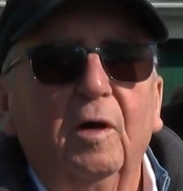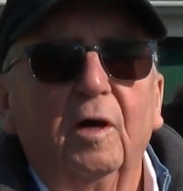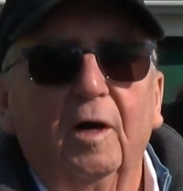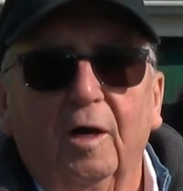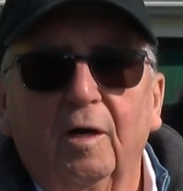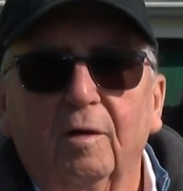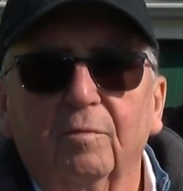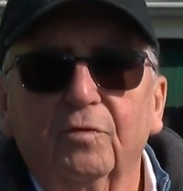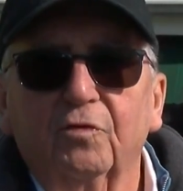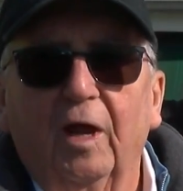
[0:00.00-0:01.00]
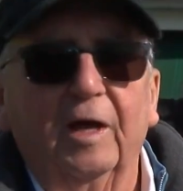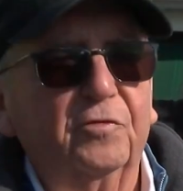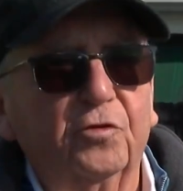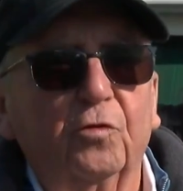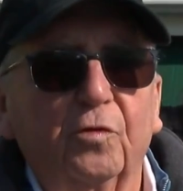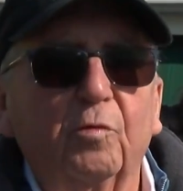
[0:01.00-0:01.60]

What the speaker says: His last 2 or 3